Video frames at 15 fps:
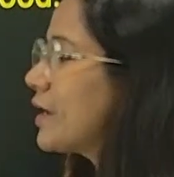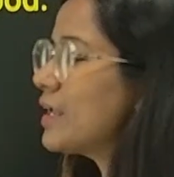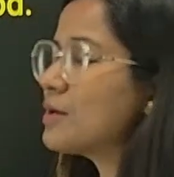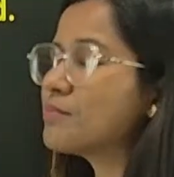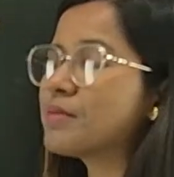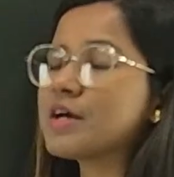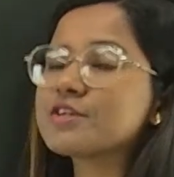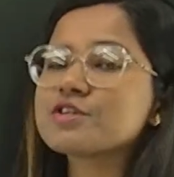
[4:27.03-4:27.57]
and
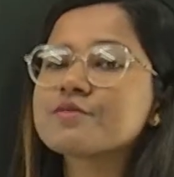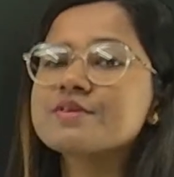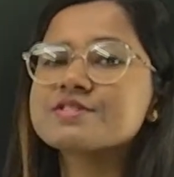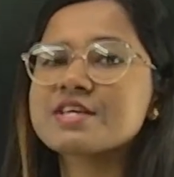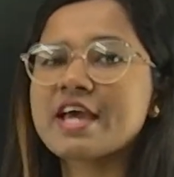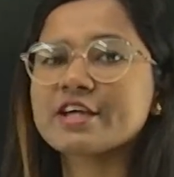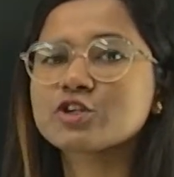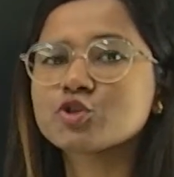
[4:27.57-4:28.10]
butter is
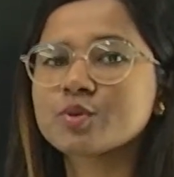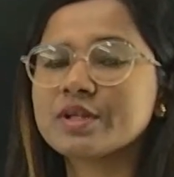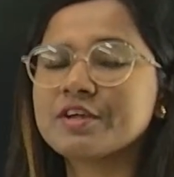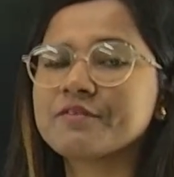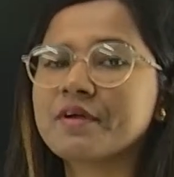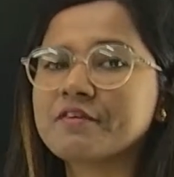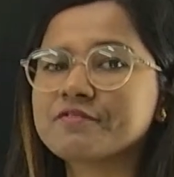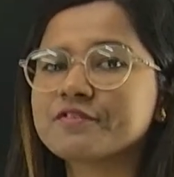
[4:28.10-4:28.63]
actually
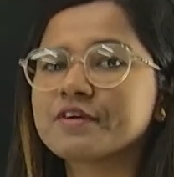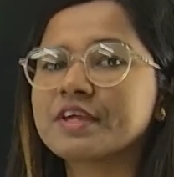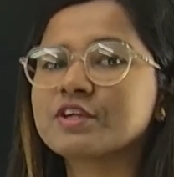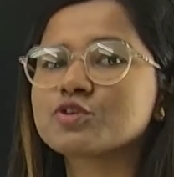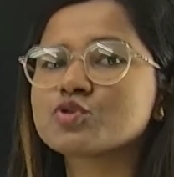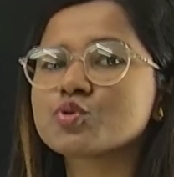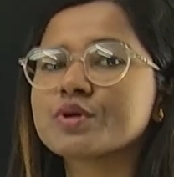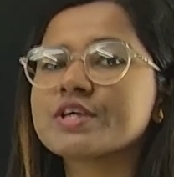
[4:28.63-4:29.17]
referring
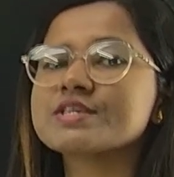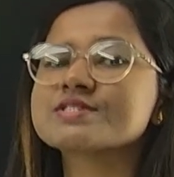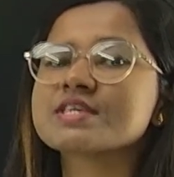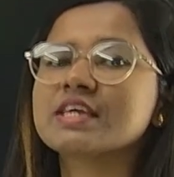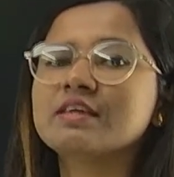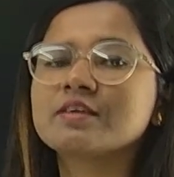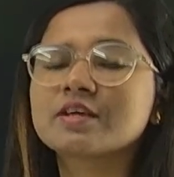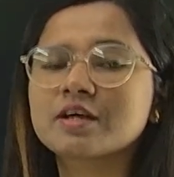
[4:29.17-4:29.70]
to his
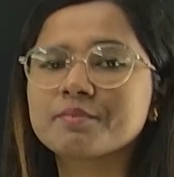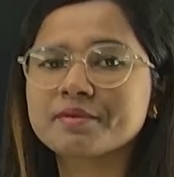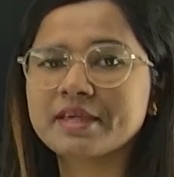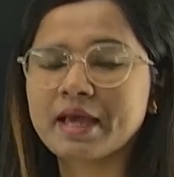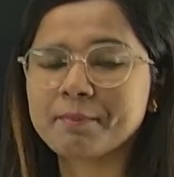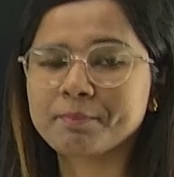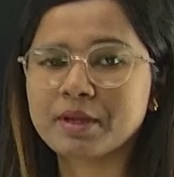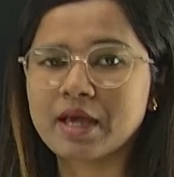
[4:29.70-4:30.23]
income
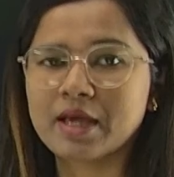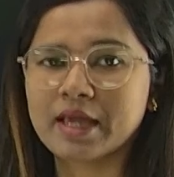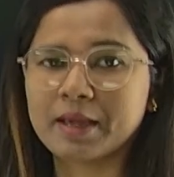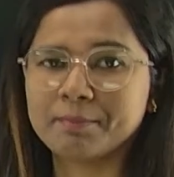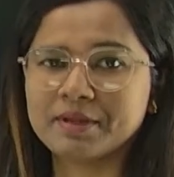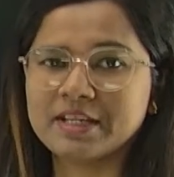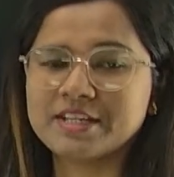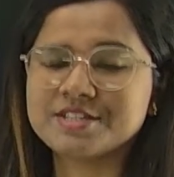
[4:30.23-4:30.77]

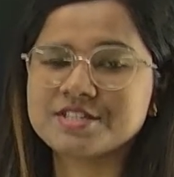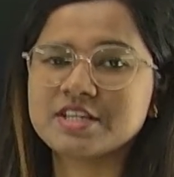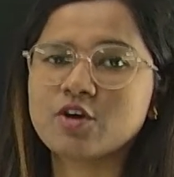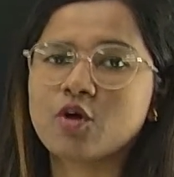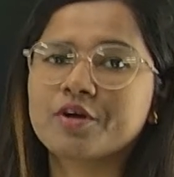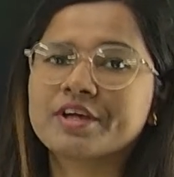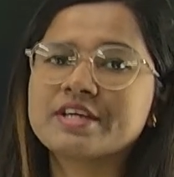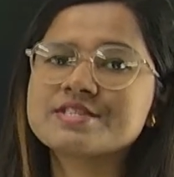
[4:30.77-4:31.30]
ability
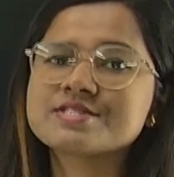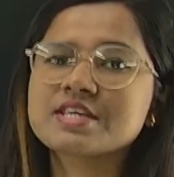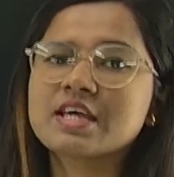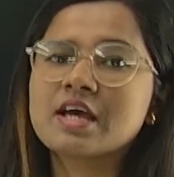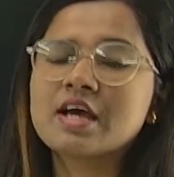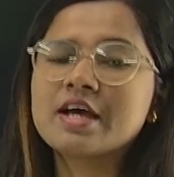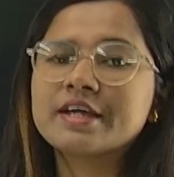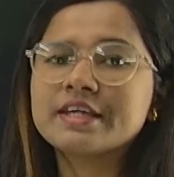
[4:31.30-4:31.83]
or his
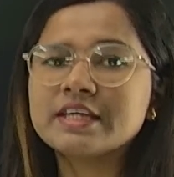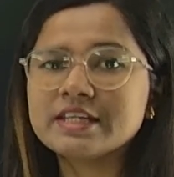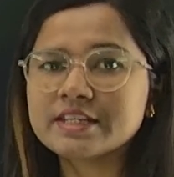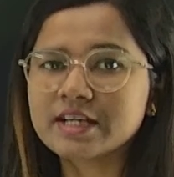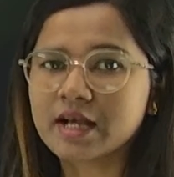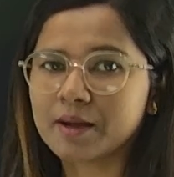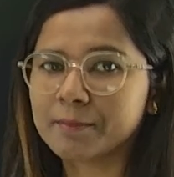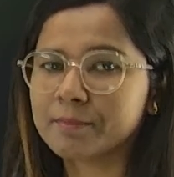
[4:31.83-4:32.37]

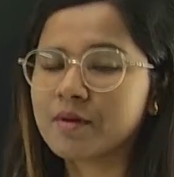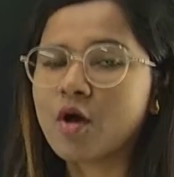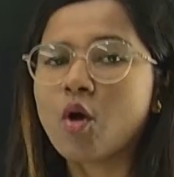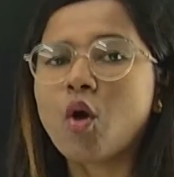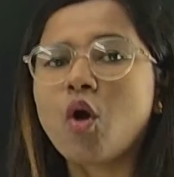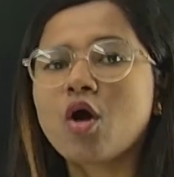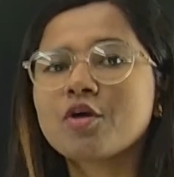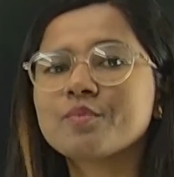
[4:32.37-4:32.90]
income,
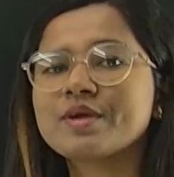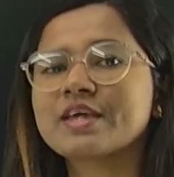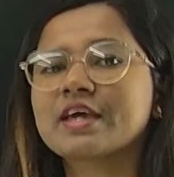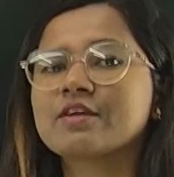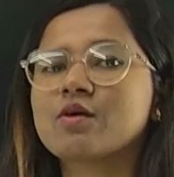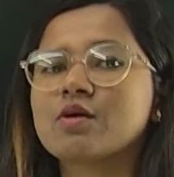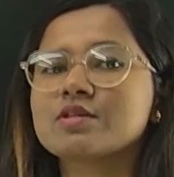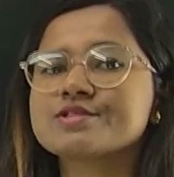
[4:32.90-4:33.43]
or we can
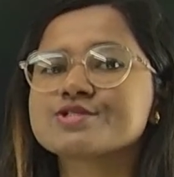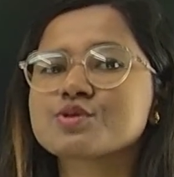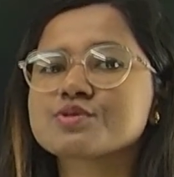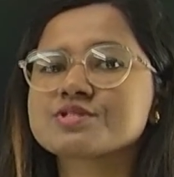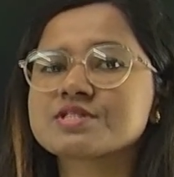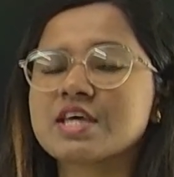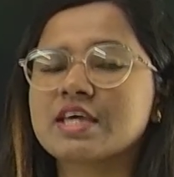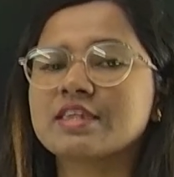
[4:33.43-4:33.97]
also
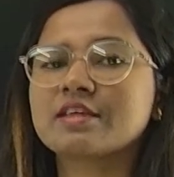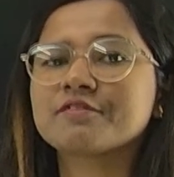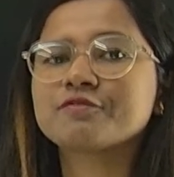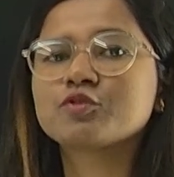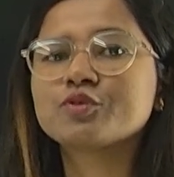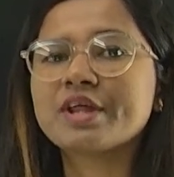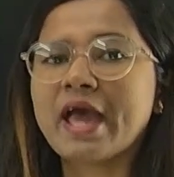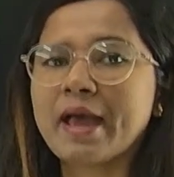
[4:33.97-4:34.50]
say the
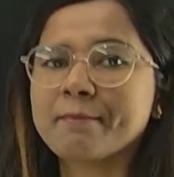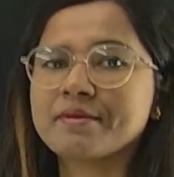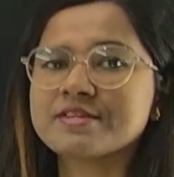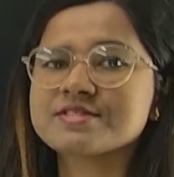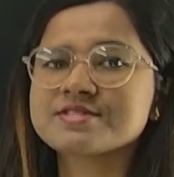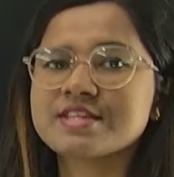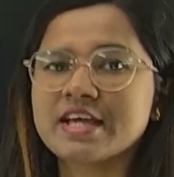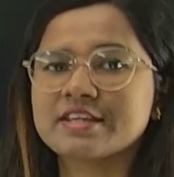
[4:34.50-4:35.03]
food
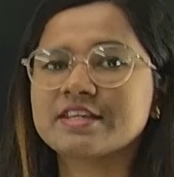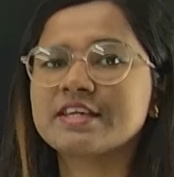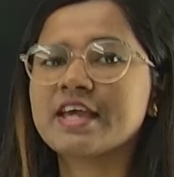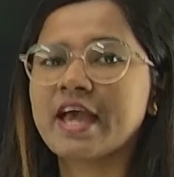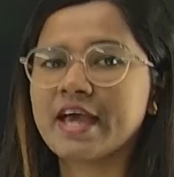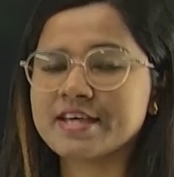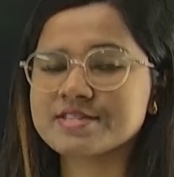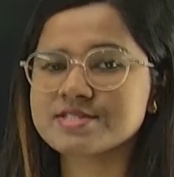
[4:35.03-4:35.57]
habits that he
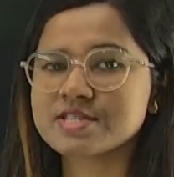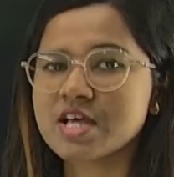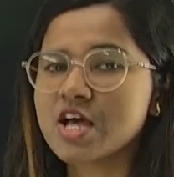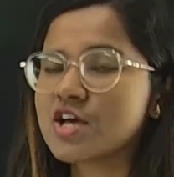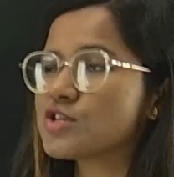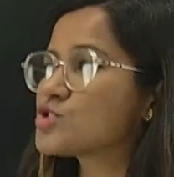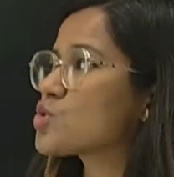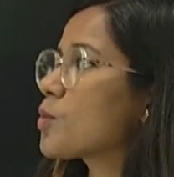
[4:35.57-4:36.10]
has.
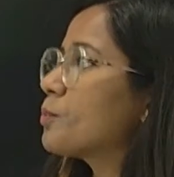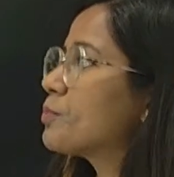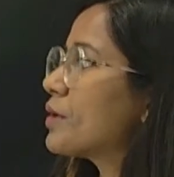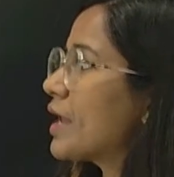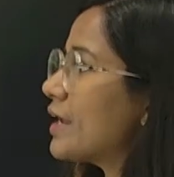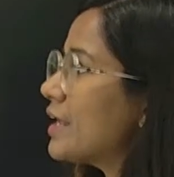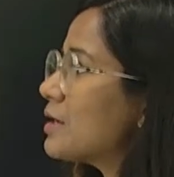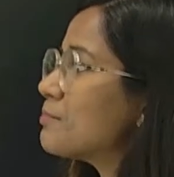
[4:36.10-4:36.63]
So
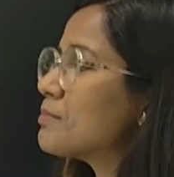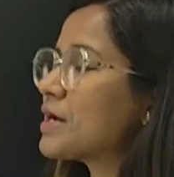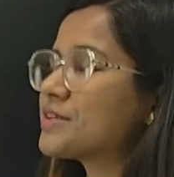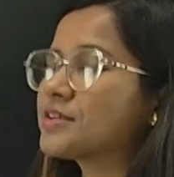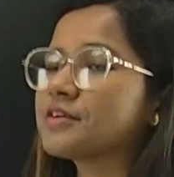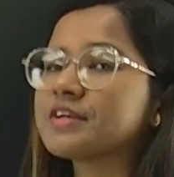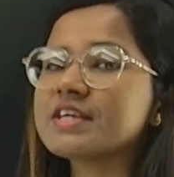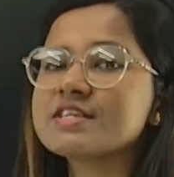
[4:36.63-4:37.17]
bread and
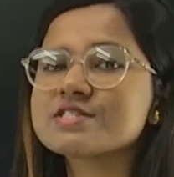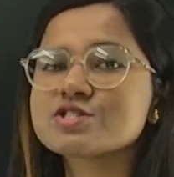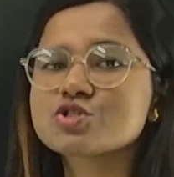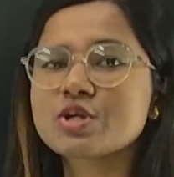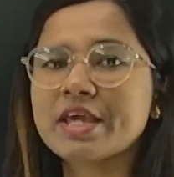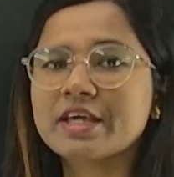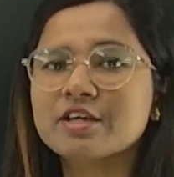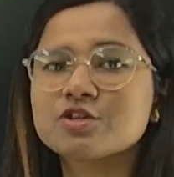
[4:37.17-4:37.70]
butter is
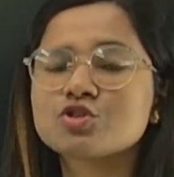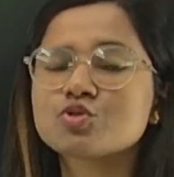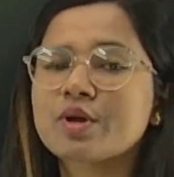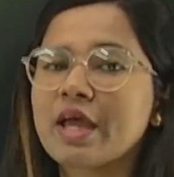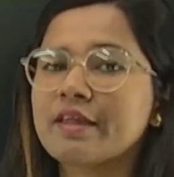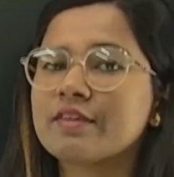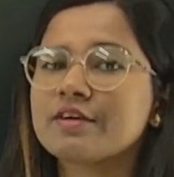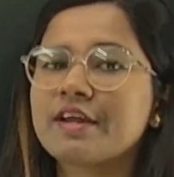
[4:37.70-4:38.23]
taken
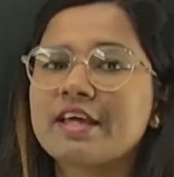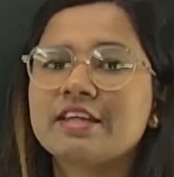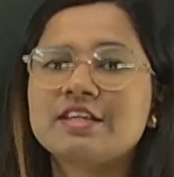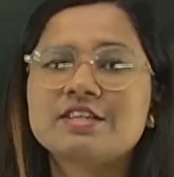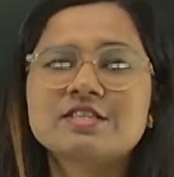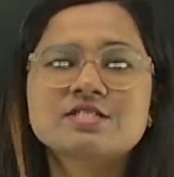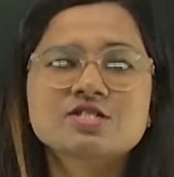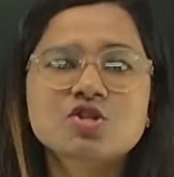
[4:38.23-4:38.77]
together and it
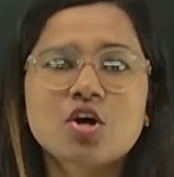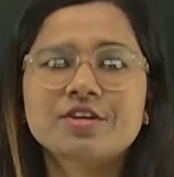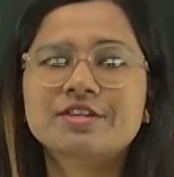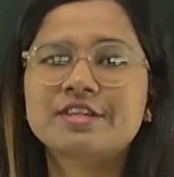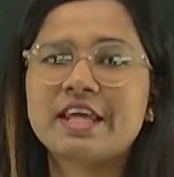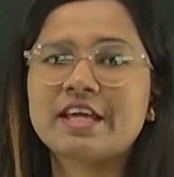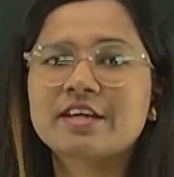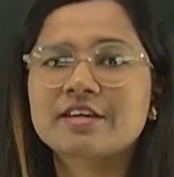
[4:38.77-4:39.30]
is not
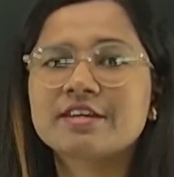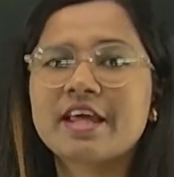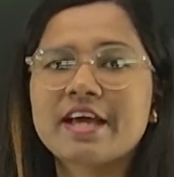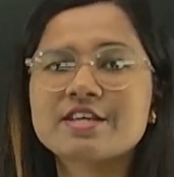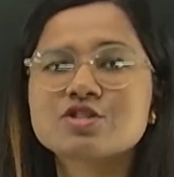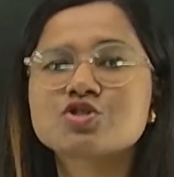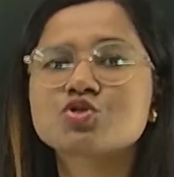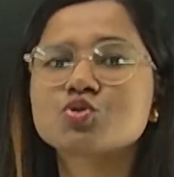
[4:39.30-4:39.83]
taken
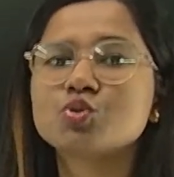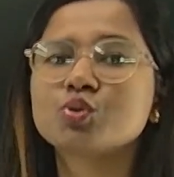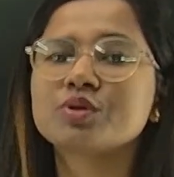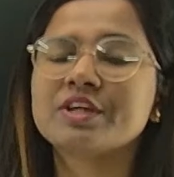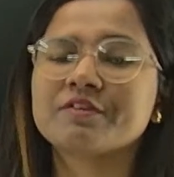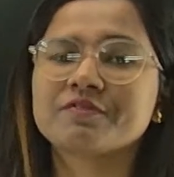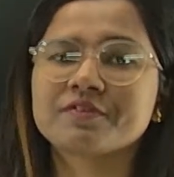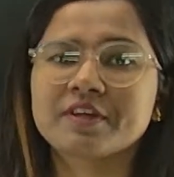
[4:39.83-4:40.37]
as two
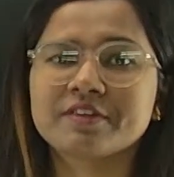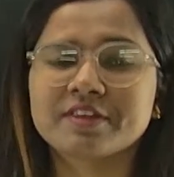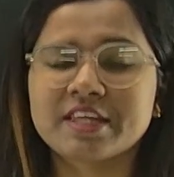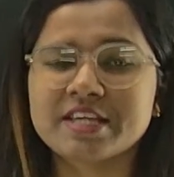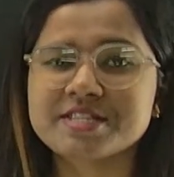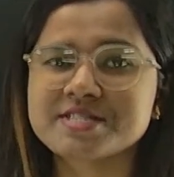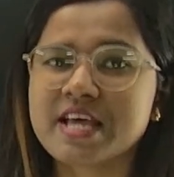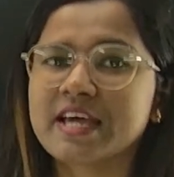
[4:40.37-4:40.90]
different
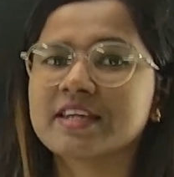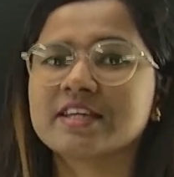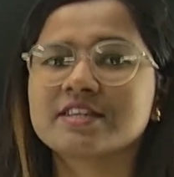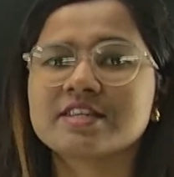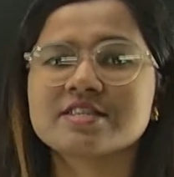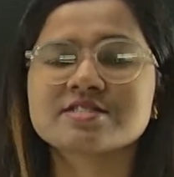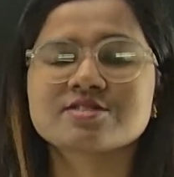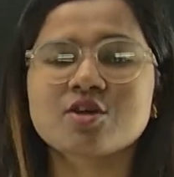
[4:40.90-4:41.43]
things, and it
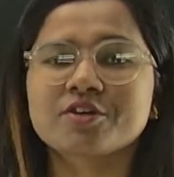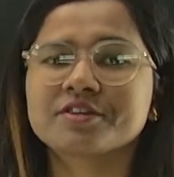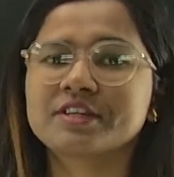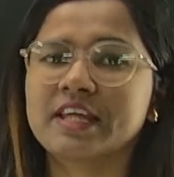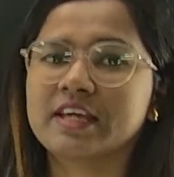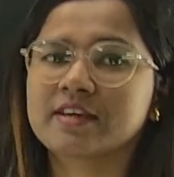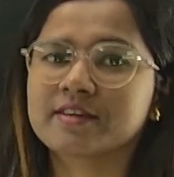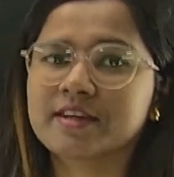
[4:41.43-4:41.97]
is not
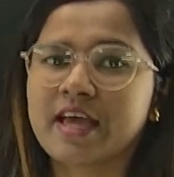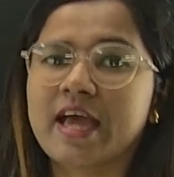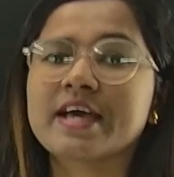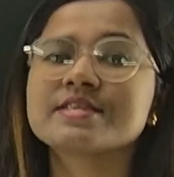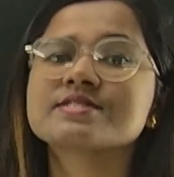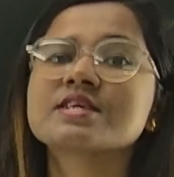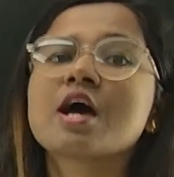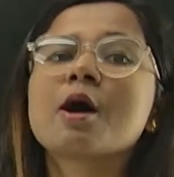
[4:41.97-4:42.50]
taken
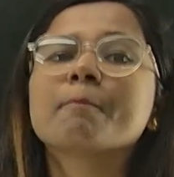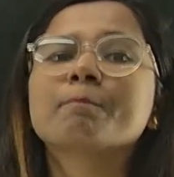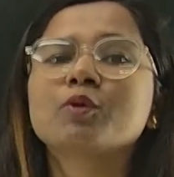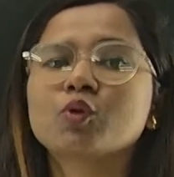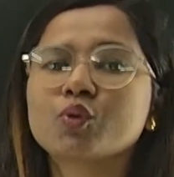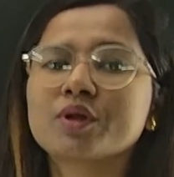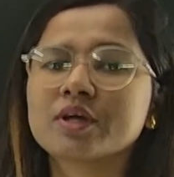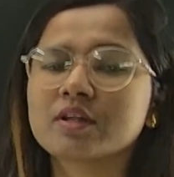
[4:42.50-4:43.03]
as
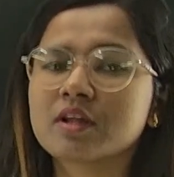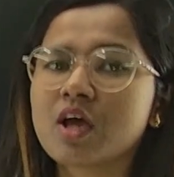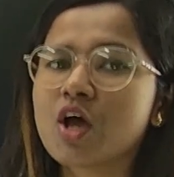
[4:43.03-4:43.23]
plural.